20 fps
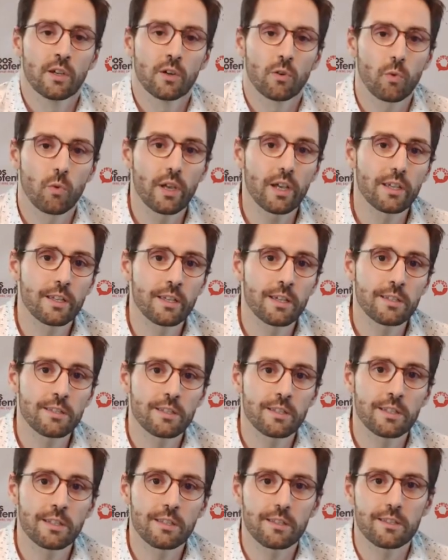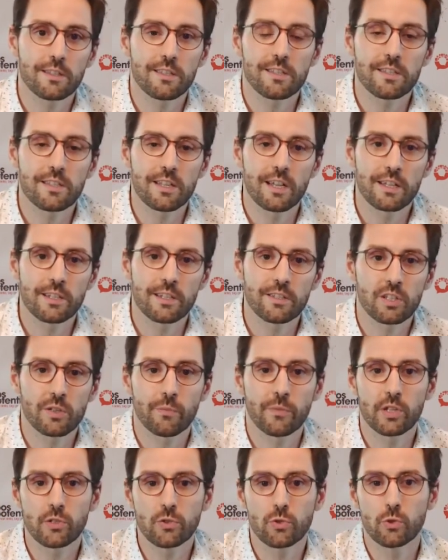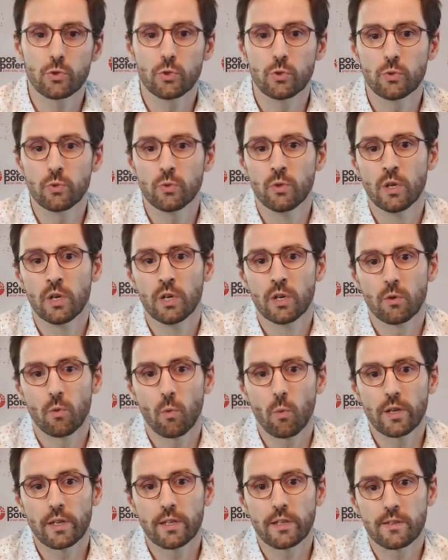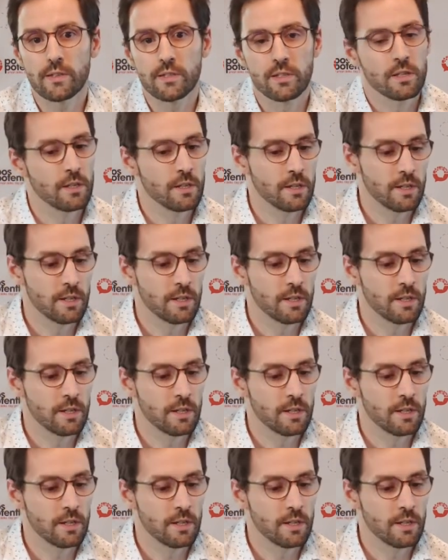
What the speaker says: We are guessing that this has something to do with